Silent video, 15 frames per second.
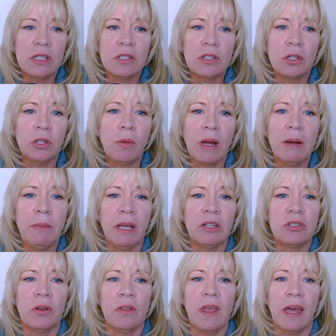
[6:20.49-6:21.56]
So you want to make
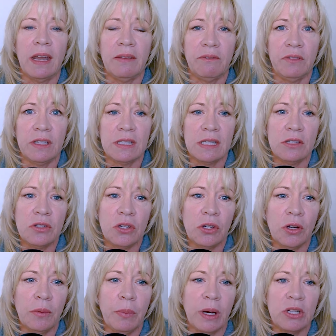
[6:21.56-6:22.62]
sure that it fits into
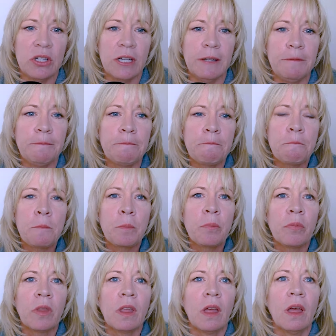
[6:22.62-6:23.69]
your budget.
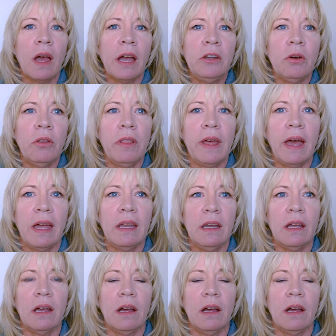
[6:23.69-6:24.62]
I know that